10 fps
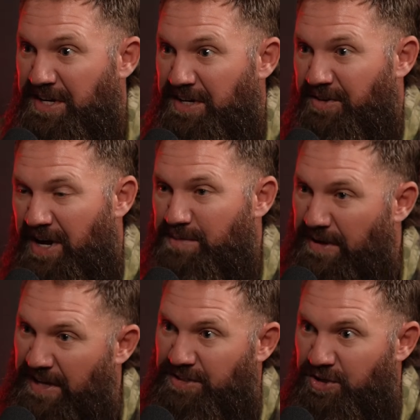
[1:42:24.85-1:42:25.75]
Yeah. Right.
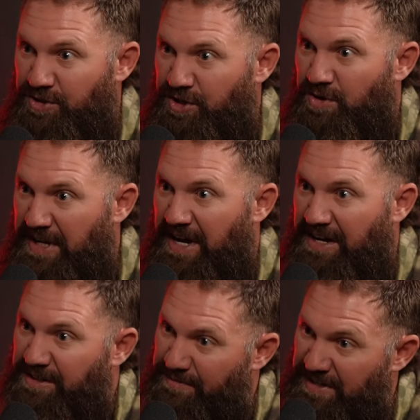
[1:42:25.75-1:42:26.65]
But like, dude, you don't get
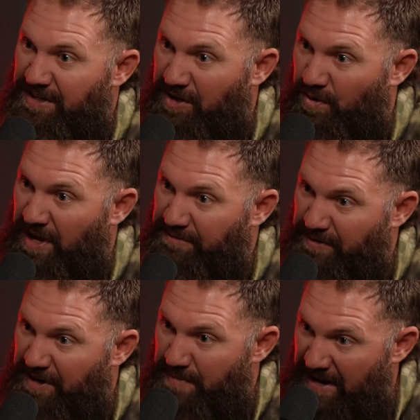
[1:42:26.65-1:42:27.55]
out of your vehicle without a
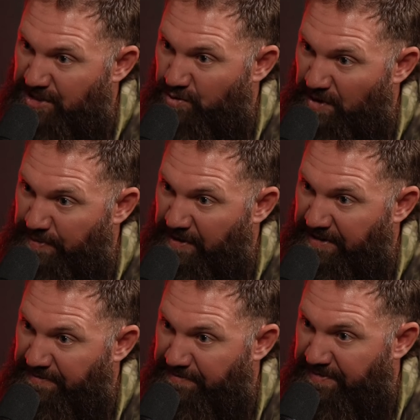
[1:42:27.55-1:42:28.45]
freaking
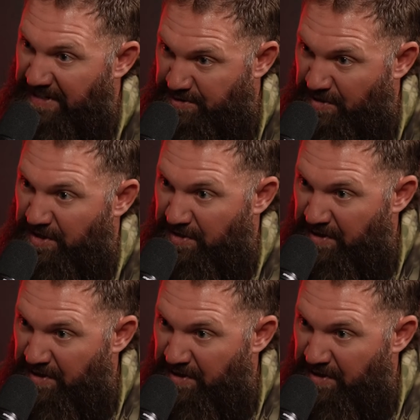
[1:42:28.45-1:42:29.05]
minesweeper in this